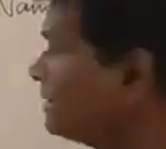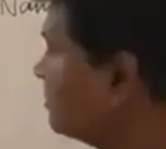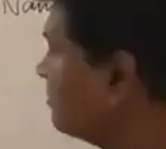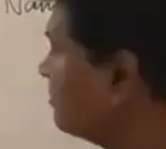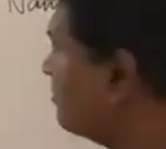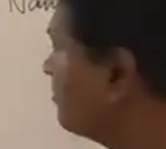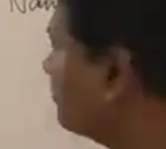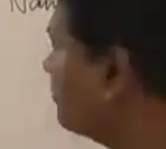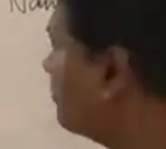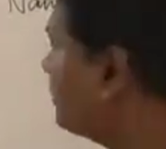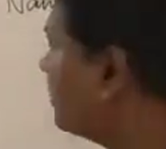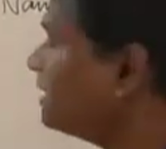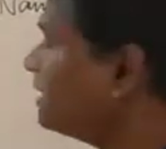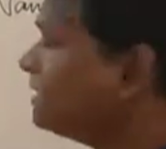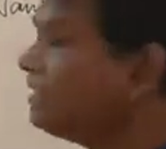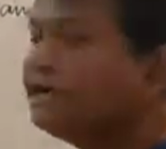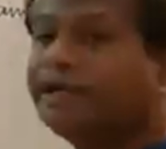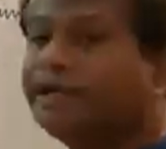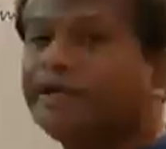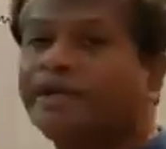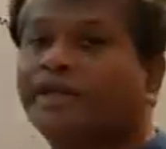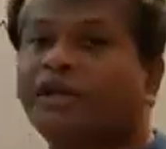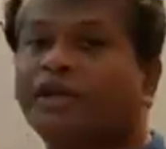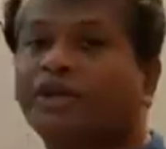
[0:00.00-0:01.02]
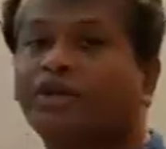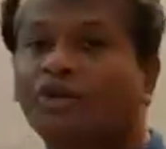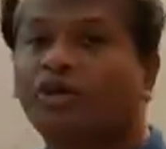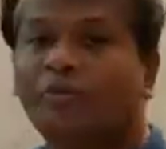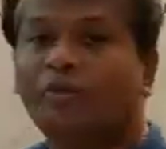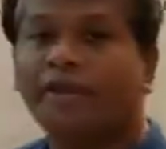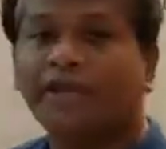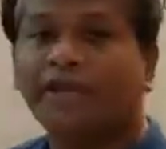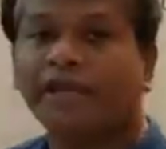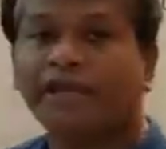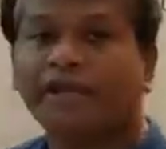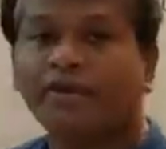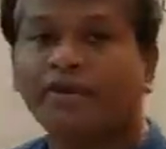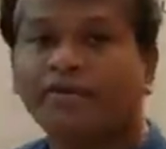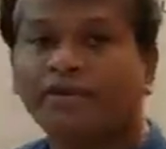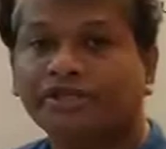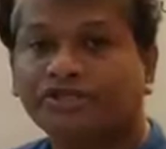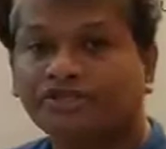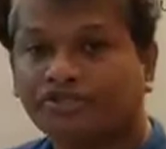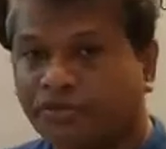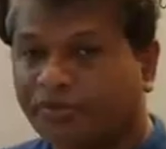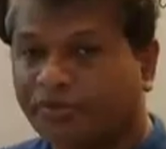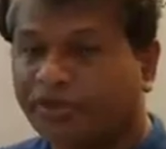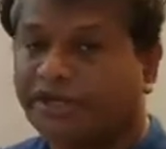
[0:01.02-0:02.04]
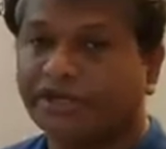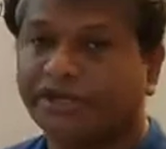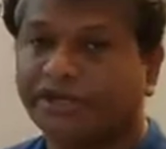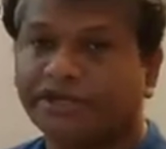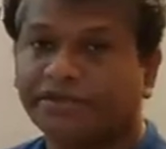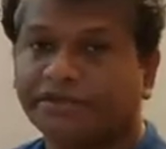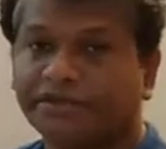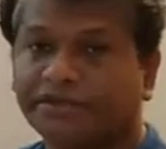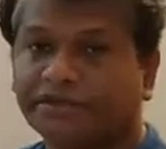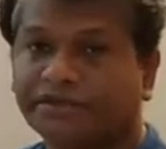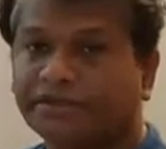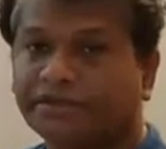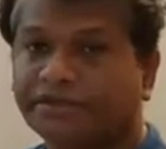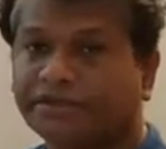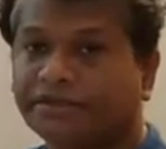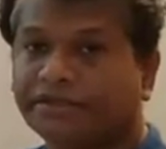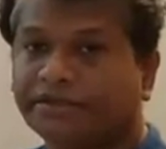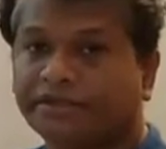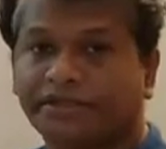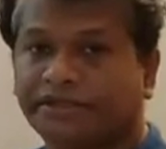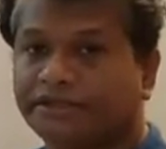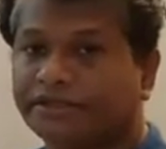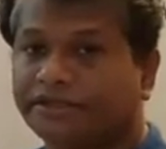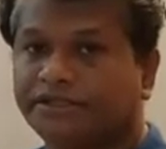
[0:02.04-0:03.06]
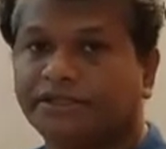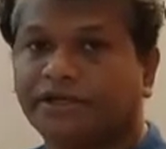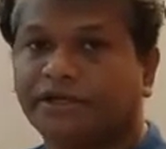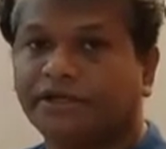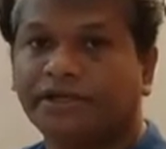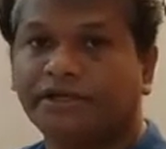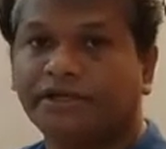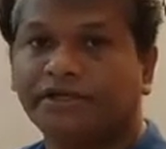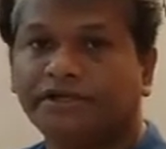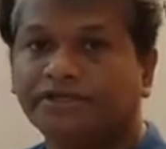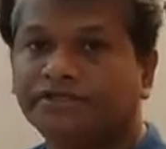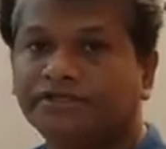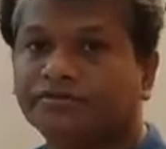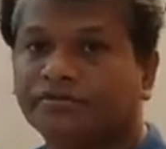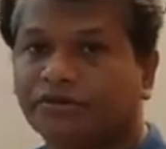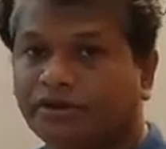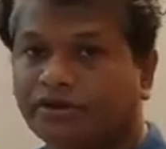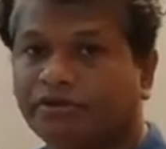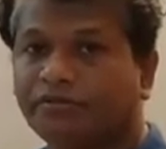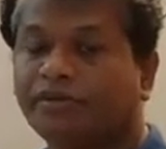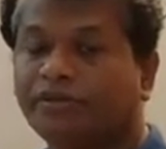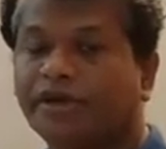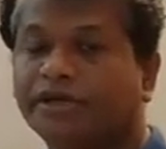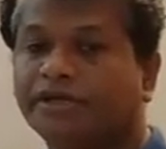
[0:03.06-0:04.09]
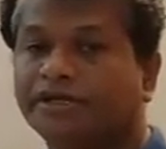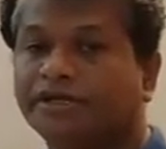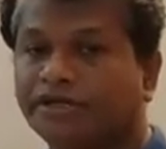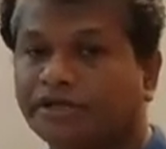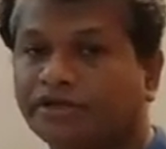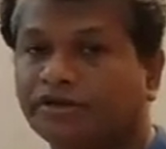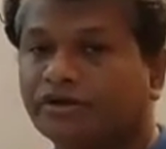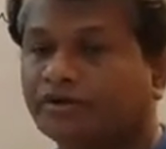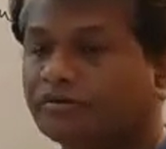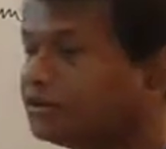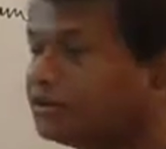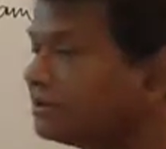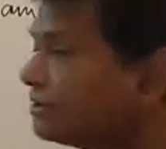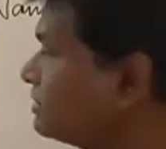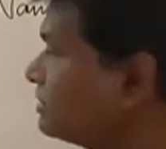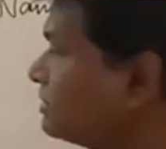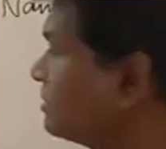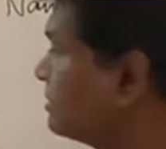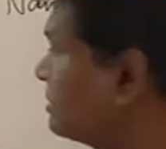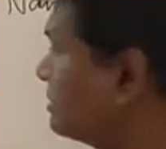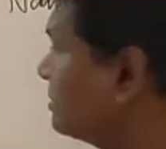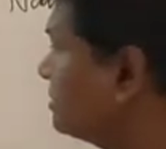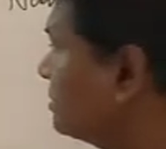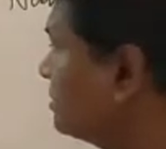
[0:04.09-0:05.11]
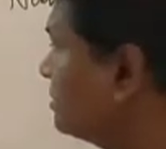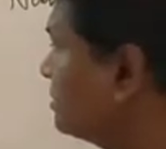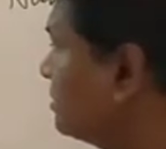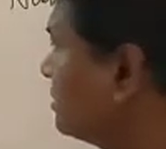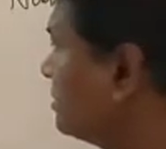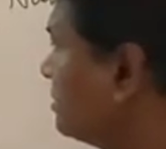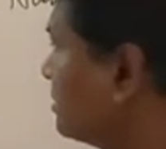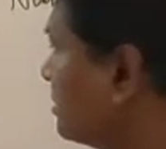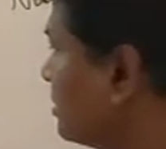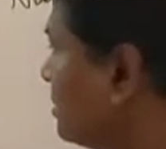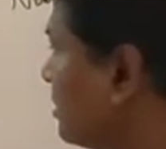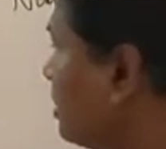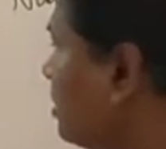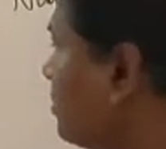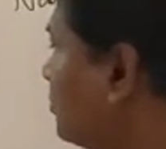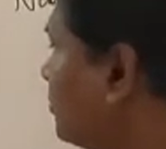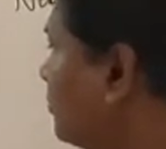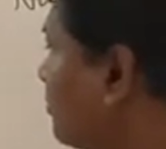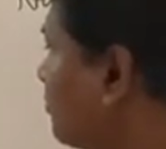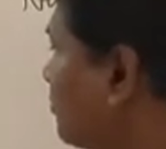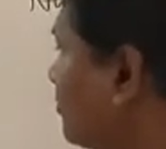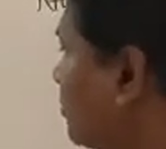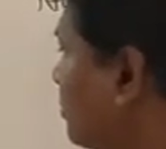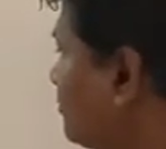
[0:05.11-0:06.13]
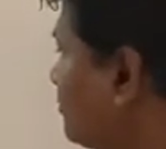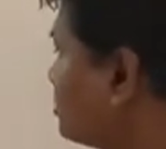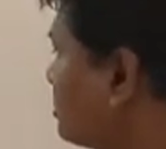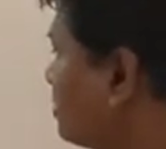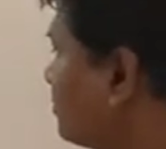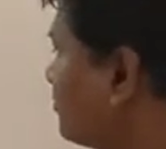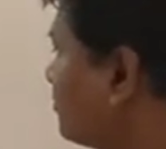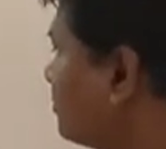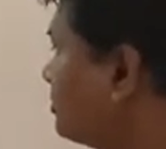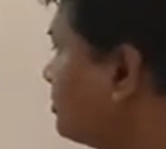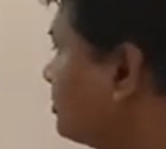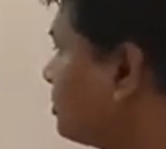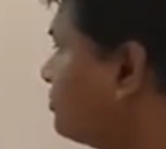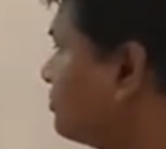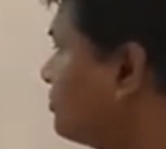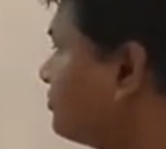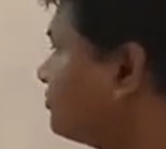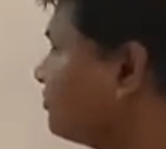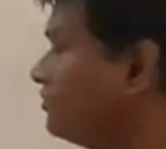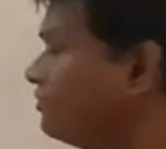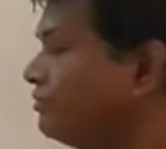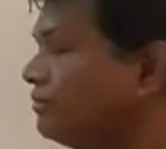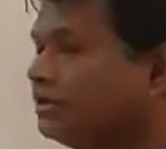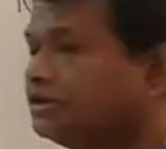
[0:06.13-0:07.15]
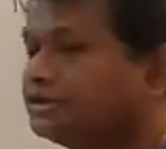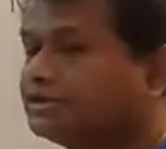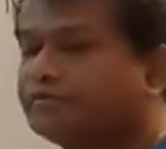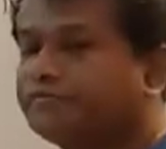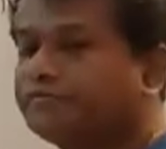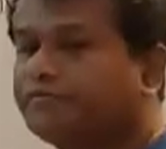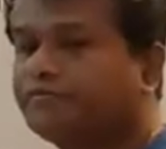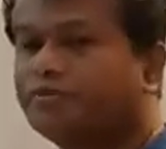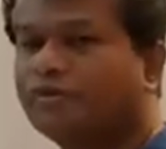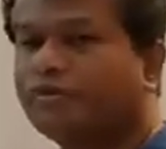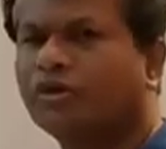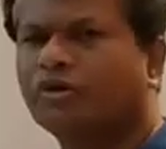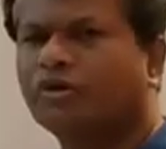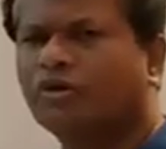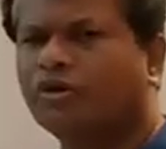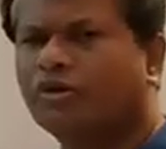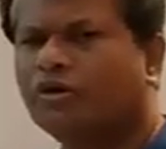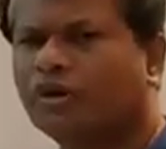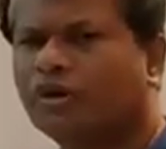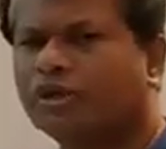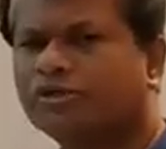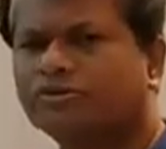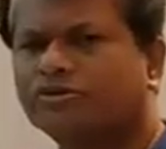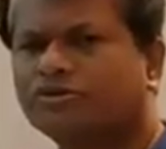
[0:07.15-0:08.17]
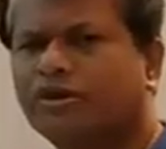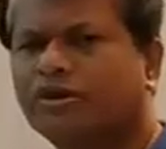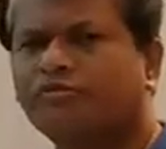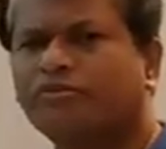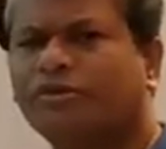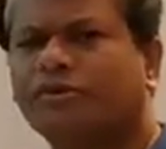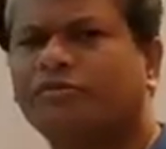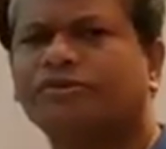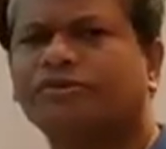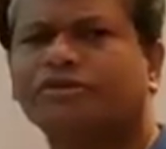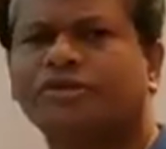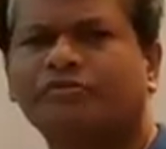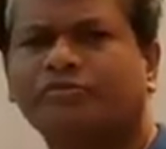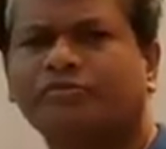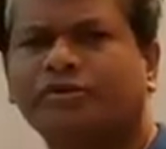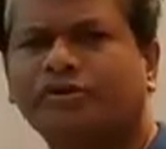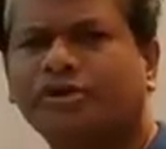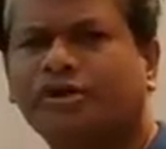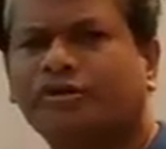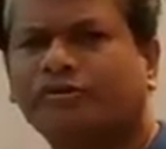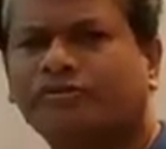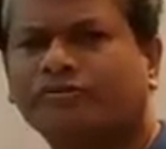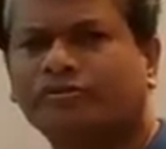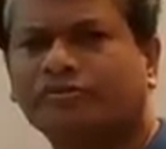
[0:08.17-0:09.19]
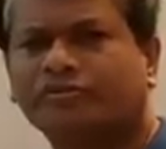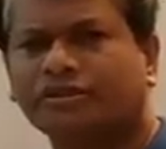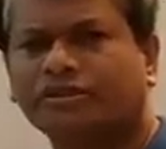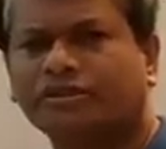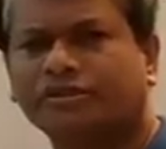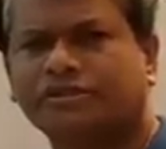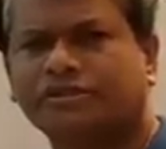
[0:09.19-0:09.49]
bad debt recovery account is to be credited. This is the journal entries for bad debt recover. Now, provision for doubtful debts. What is called provision for doubtful debts?